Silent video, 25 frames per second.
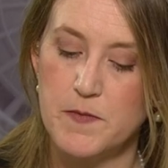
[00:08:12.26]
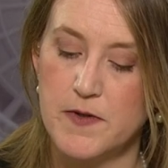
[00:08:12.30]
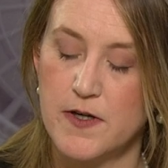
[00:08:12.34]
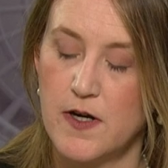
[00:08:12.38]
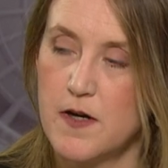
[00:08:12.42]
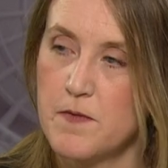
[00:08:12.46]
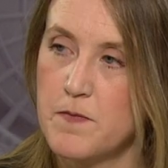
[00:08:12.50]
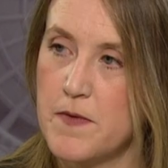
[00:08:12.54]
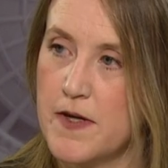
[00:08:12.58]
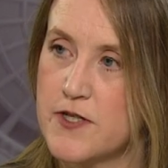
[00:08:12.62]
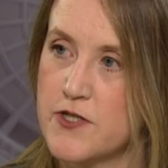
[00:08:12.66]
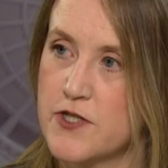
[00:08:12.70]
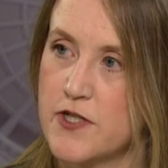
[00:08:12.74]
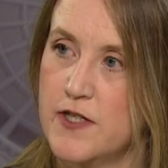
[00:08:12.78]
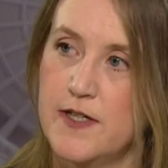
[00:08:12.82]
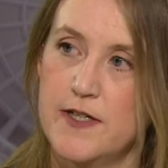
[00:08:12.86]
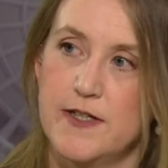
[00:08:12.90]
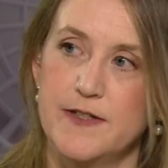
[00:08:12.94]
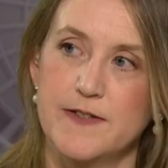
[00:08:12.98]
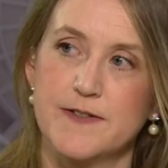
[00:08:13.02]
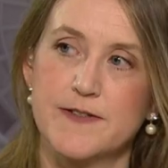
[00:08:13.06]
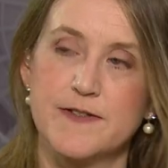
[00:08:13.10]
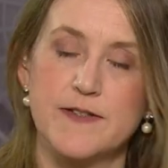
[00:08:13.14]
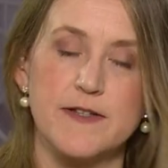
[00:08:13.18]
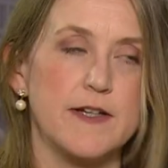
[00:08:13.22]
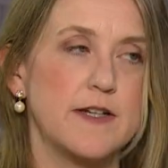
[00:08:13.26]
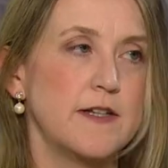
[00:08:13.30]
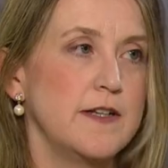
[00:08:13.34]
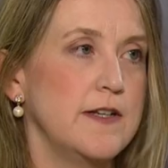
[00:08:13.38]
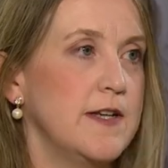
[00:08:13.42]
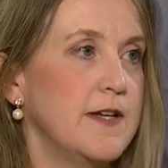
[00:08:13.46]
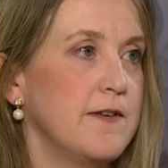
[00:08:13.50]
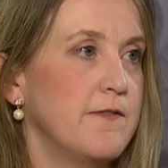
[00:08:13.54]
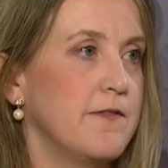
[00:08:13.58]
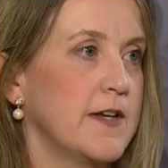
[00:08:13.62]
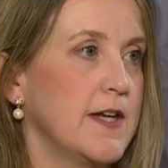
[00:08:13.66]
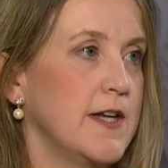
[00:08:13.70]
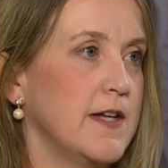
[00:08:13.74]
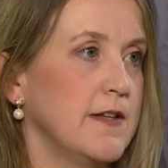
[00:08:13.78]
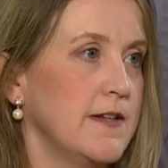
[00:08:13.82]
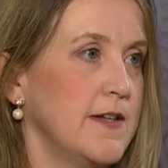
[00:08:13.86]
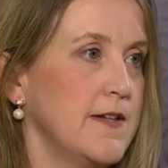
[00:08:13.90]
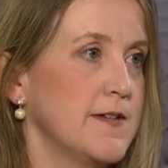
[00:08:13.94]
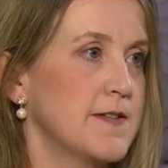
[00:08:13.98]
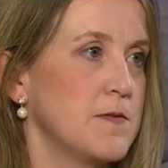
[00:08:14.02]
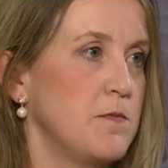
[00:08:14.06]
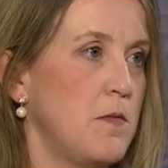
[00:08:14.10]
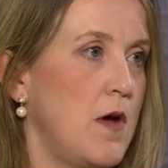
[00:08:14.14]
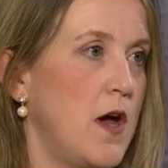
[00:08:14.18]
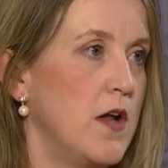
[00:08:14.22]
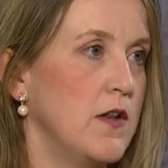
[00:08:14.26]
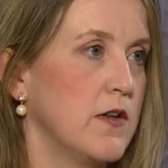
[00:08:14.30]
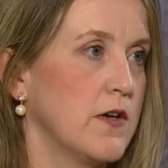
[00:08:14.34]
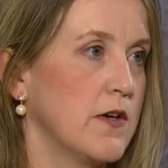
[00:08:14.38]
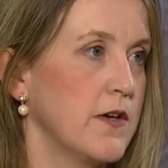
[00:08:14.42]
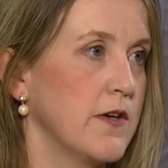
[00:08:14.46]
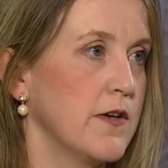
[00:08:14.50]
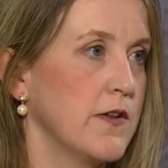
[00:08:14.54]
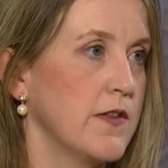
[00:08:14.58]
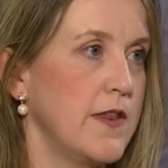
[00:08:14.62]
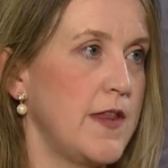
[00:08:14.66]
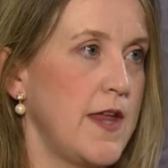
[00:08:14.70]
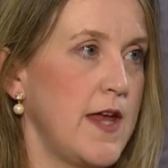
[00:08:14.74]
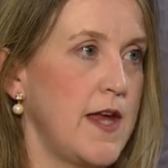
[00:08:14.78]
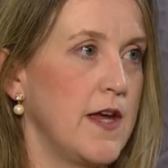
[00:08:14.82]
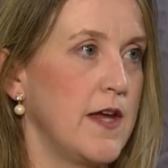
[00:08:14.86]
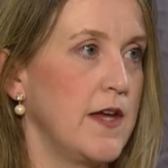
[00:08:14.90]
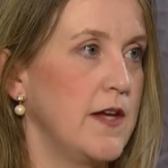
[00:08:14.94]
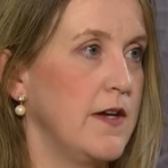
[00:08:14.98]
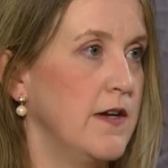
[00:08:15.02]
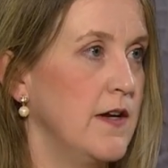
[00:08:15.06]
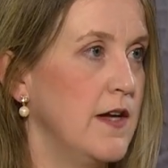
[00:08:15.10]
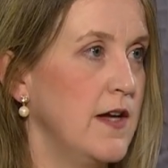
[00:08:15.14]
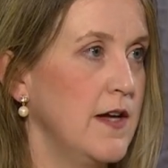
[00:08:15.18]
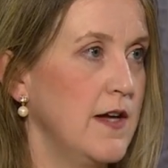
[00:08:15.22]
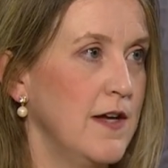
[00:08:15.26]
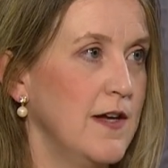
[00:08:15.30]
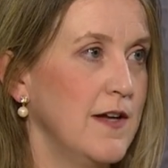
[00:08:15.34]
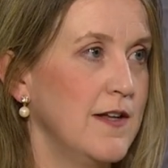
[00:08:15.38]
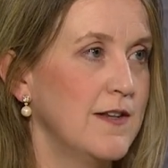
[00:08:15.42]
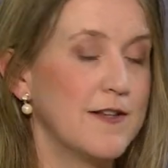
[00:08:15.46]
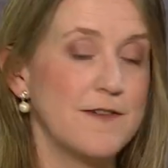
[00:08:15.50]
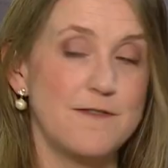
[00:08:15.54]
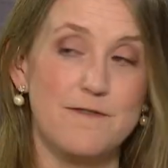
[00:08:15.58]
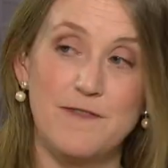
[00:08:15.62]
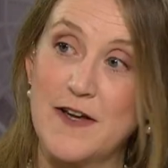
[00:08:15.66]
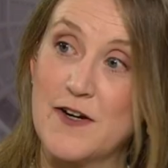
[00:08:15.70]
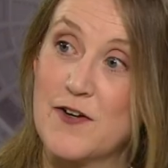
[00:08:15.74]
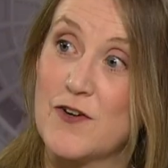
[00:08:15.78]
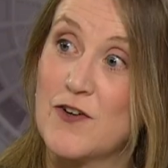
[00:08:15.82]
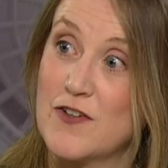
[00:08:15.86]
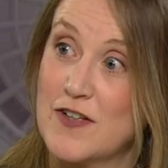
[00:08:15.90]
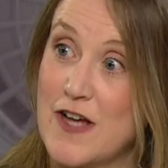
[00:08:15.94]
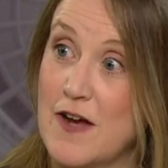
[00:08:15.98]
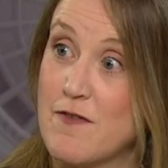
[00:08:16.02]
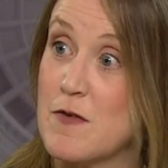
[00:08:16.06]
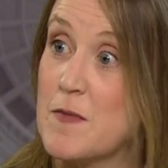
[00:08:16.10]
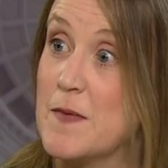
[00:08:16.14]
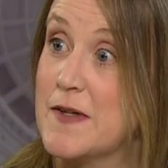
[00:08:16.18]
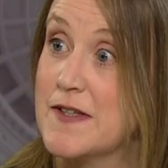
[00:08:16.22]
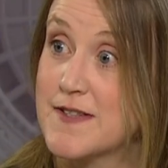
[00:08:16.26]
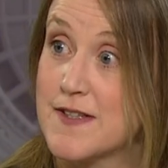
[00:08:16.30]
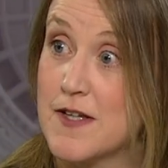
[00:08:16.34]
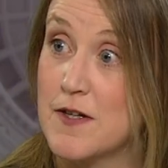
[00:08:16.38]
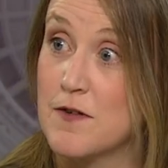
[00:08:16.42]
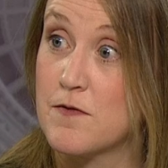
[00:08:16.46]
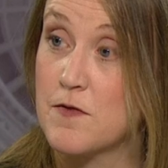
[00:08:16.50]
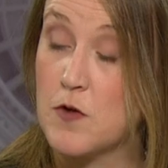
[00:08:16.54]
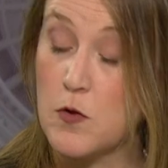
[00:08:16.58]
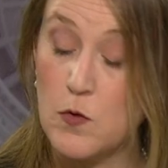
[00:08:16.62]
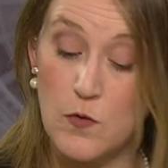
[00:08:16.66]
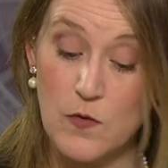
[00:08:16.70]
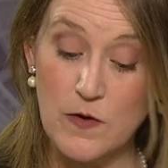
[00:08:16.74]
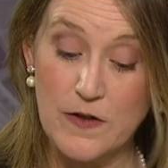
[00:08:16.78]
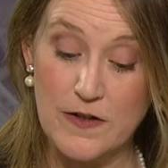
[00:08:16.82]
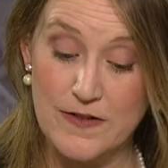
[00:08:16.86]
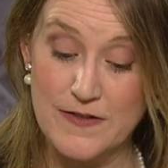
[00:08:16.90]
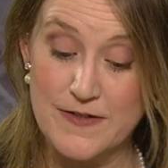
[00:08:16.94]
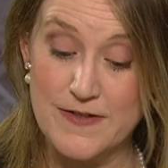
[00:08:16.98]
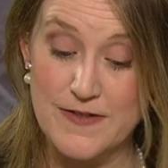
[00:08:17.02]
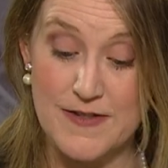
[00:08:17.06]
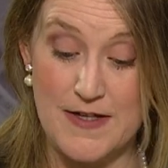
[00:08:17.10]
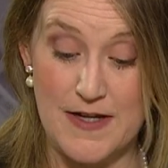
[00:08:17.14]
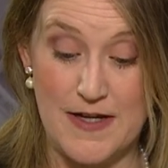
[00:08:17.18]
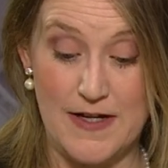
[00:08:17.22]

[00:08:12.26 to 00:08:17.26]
but our budget is significantly smaller than the federal government's, of course.